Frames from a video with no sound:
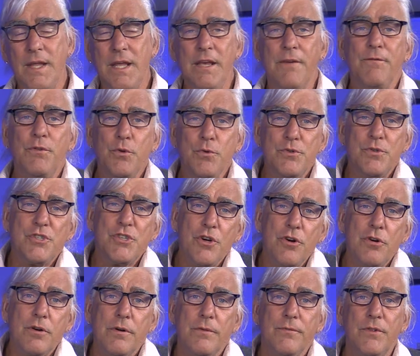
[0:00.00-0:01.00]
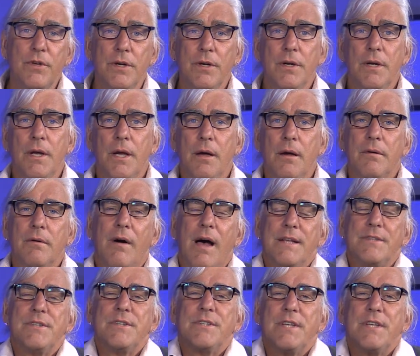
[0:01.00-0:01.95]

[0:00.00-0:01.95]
if you served, lots